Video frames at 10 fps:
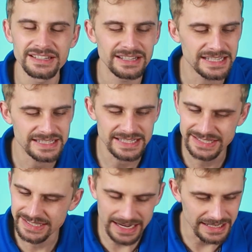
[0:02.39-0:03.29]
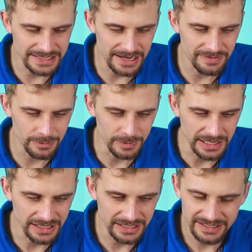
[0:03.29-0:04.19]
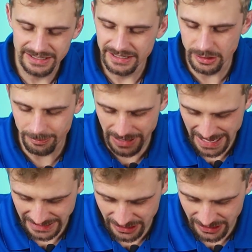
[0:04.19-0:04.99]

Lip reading: It's the second day of the week. You're back